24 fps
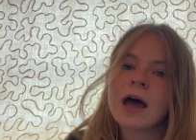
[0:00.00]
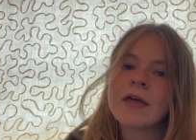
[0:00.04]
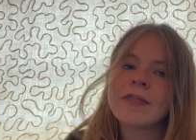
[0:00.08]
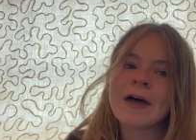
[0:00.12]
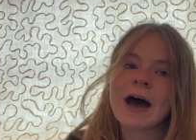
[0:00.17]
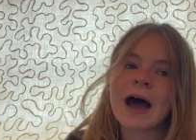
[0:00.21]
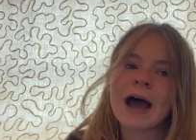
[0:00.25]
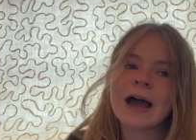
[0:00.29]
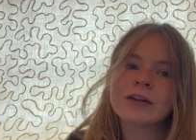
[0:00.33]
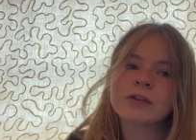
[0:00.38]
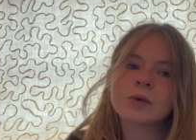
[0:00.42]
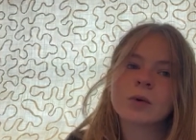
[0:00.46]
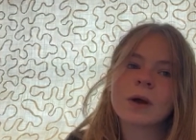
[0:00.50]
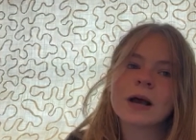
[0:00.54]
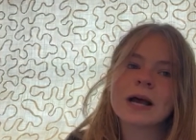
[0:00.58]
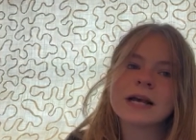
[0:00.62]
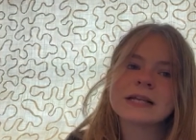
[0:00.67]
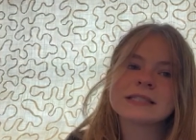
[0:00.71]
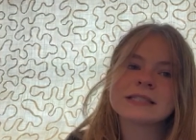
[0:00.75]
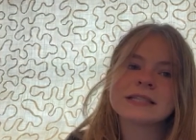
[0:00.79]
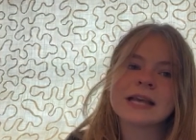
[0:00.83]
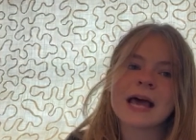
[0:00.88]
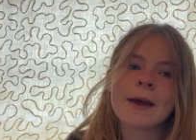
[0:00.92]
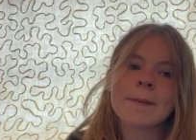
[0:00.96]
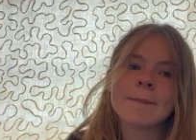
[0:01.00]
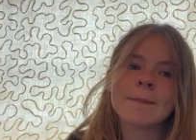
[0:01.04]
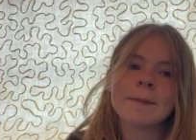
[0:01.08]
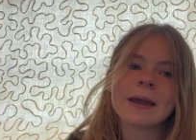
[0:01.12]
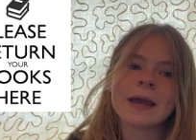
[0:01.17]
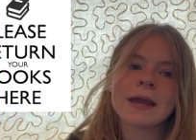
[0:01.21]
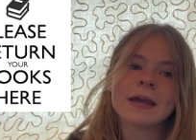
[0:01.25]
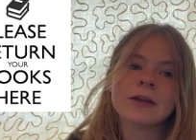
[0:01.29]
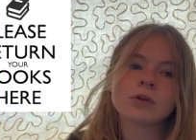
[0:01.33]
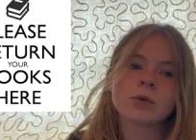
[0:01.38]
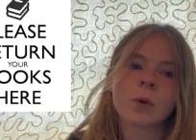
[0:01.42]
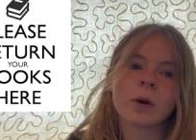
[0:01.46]
The high school has set
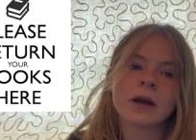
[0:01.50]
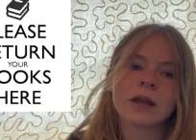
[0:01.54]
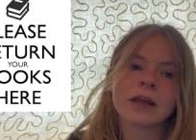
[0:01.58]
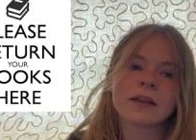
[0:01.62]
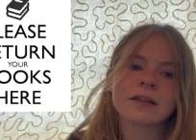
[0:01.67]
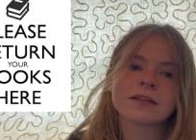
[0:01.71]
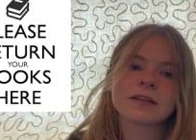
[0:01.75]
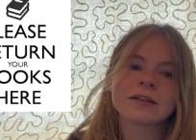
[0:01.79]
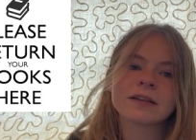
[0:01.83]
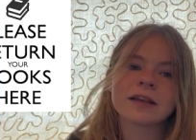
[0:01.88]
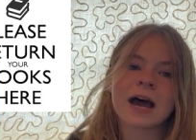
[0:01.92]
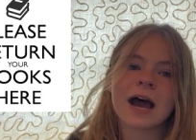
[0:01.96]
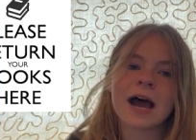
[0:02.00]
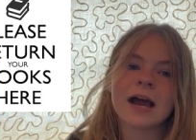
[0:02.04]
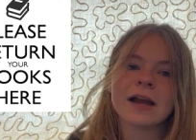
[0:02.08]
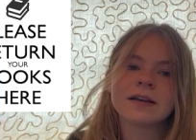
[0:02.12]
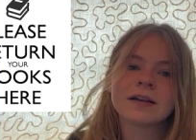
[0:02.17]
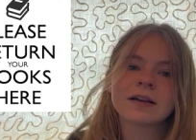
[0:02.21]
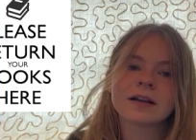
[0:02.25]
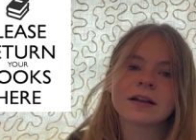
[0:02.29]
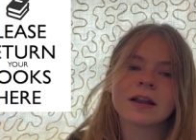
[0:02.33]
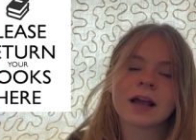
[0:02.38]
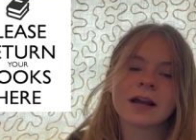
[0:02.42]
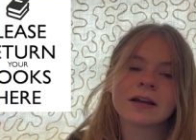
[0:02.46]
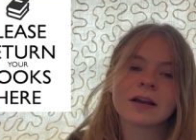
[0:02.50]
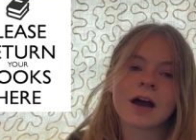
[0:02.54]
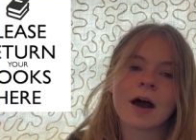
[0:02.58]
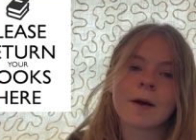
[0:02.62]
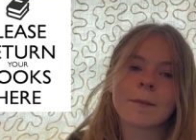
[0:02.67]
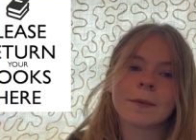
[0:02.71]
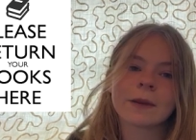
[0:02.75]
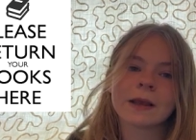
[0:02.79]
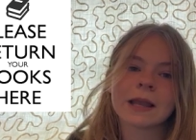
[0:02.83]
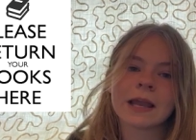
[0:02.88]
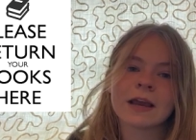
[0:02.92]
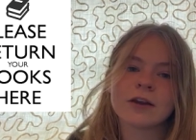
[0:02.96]
May 20th aside to collect
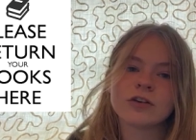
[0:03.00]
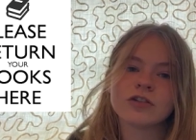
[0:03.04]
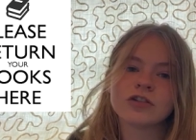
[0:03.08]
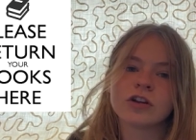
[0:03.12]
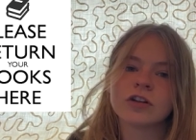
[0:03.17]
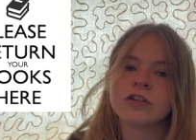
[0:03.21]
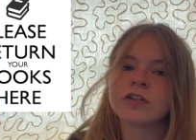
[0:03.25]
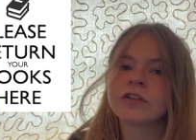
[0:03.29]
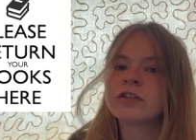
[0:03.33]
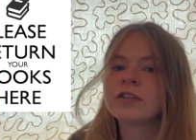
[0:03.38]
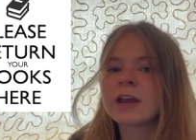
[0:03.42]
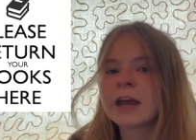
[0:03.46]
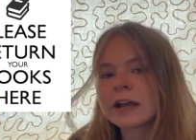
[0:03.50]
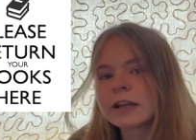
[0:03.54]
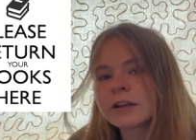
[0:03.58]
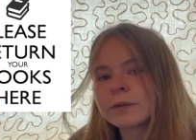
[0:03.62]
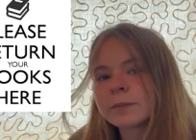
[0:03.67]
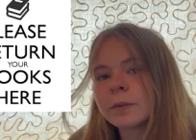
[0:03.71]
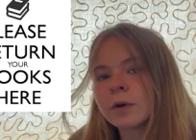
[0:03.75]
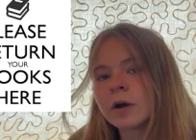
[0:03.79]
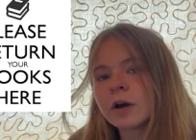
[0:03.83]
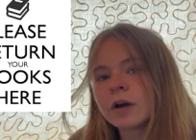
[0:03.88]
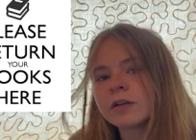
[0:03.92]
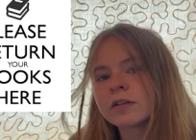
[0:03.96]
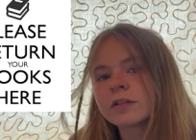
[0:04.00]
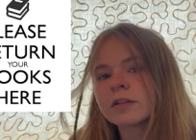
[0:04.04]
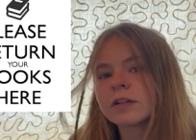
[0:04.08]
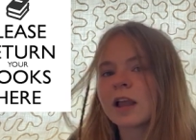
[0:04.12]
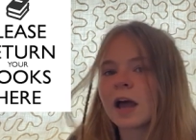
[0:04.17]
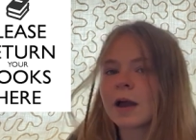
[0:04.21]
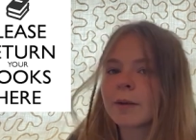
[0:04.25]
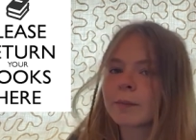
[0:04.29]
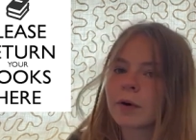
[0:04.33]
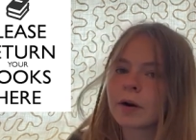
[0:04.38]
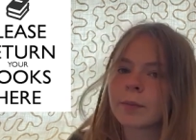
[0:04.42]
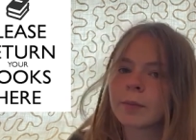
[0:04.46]
obligations, textbooks,
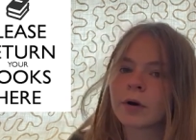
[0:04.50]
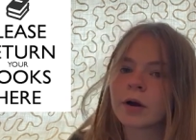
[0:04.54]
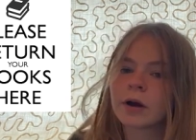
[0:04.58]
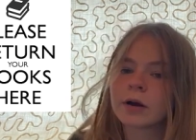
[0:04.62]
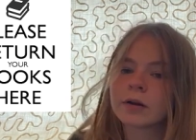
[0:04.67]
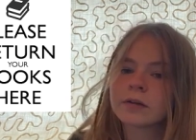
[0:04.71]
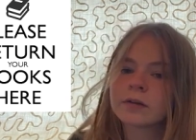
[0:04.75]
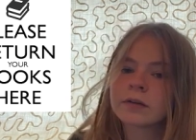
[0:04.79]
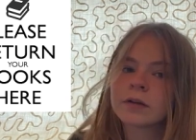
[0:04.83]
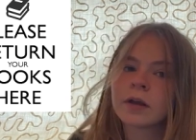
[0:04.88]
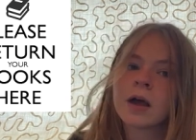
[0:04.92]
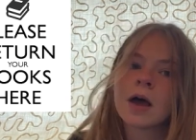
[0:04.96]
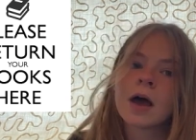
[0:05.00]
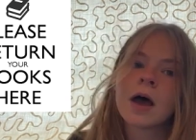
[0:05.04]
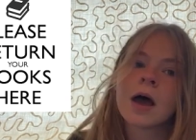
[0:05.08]
library books,